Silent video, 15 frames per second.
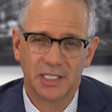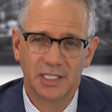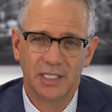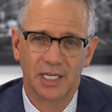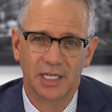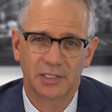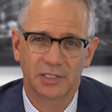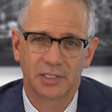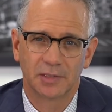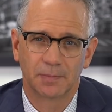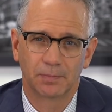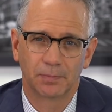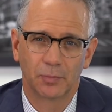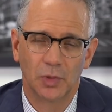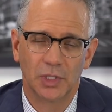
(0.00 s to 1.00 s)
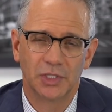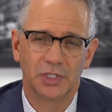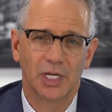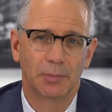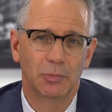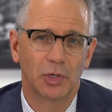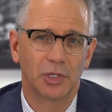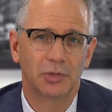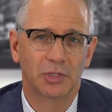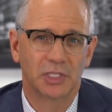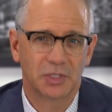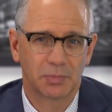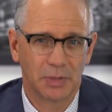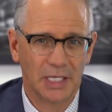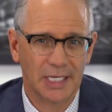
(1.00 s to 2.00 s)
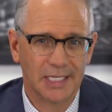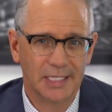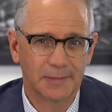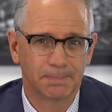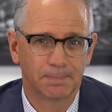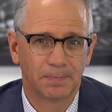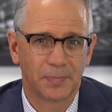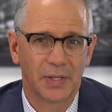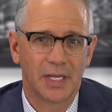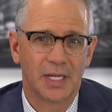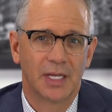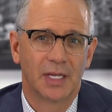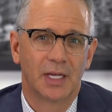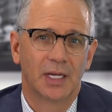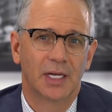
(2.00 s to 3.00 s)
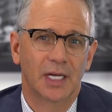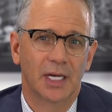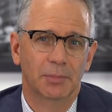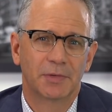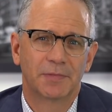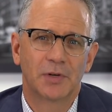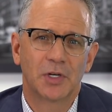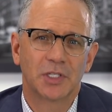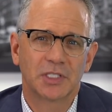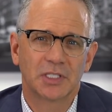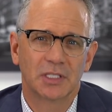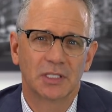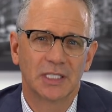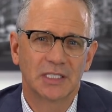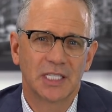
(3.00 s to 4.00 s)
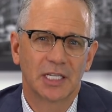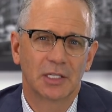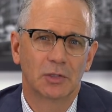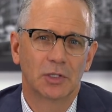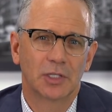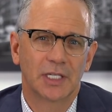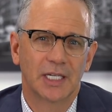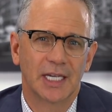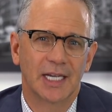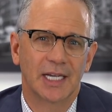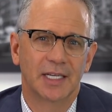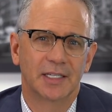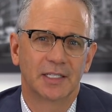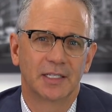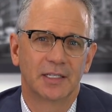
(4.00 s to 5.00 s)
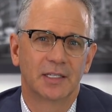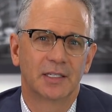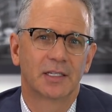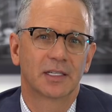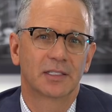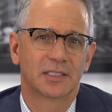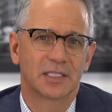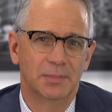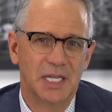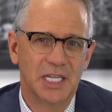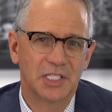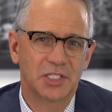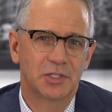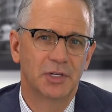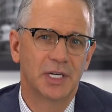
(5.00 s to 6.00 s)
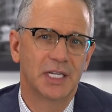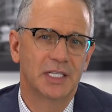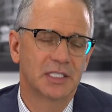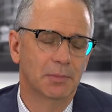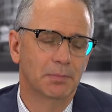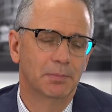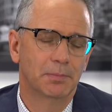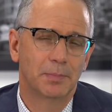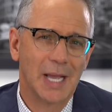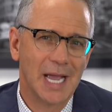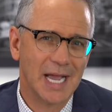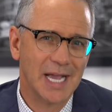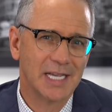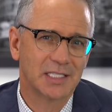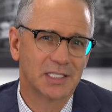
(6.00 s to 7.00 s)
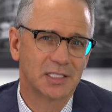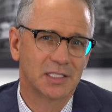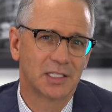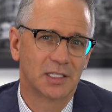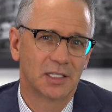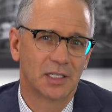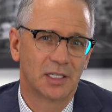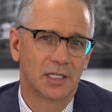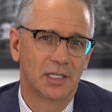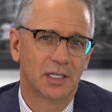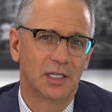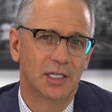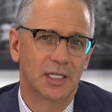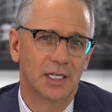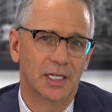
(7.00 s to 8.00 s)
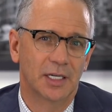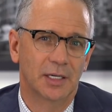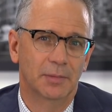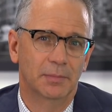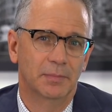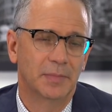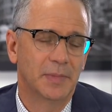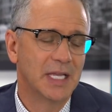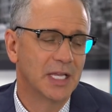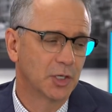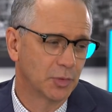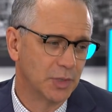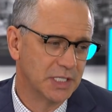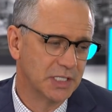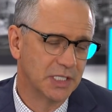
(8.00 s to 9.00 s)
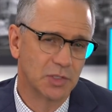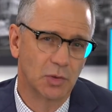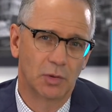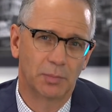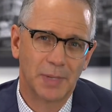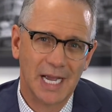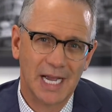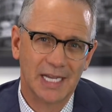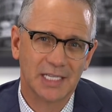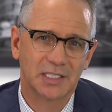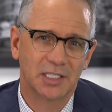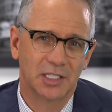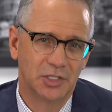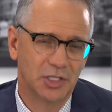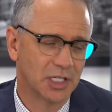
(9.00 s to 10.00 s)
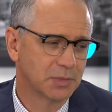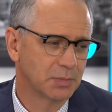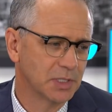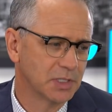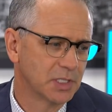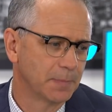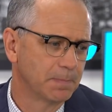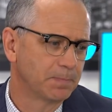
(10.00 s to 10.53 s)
Index, which I'm going to explain. But first, let's take a look at some history and some past increases or past adjustments.